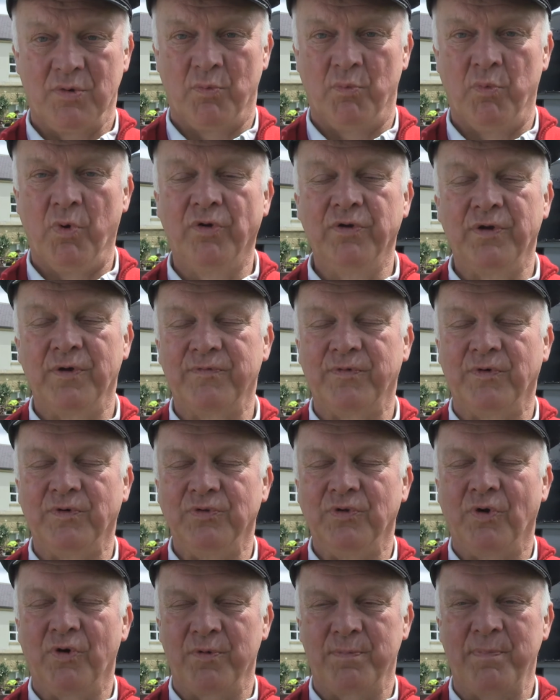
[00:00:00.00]
wonderful
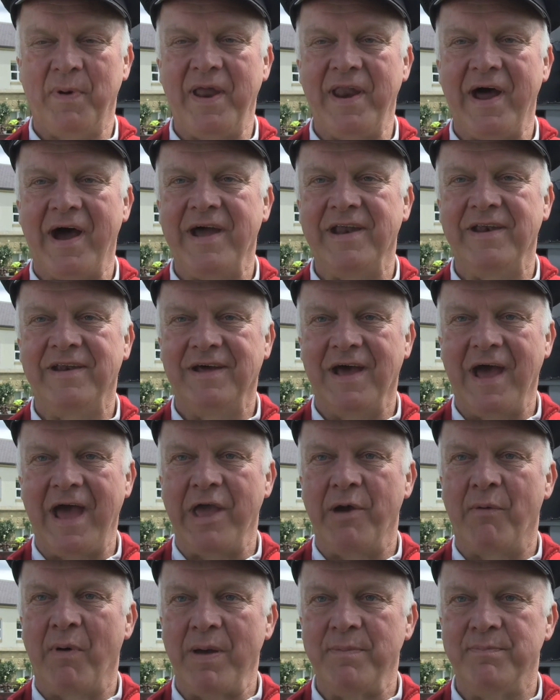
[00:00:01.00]
North Pennine
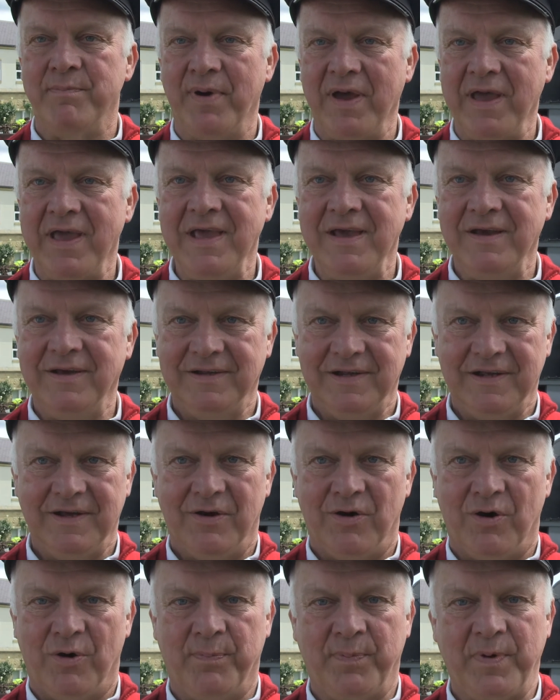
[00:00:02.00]

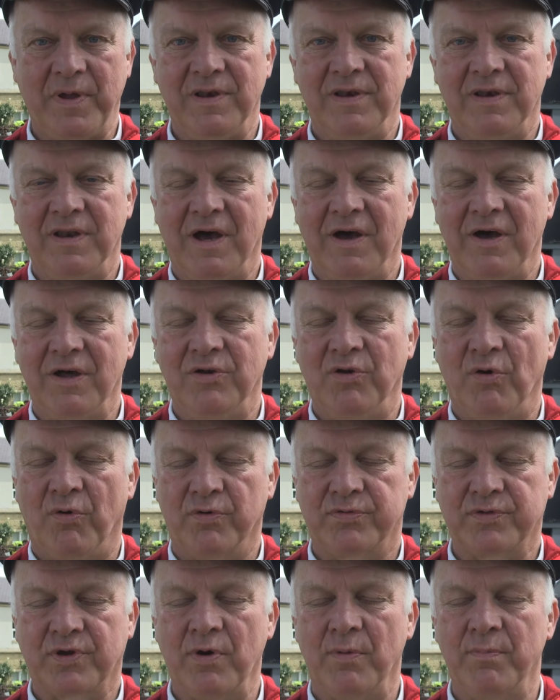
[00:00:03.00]
AOMB up in
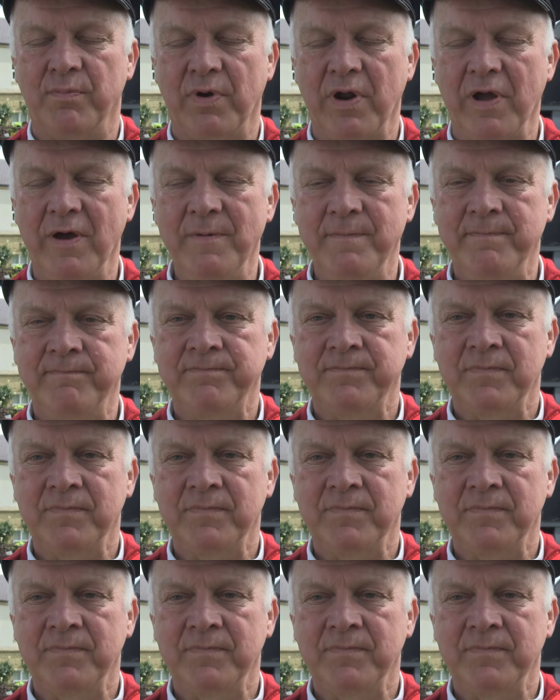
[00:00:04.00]
North Cumbria,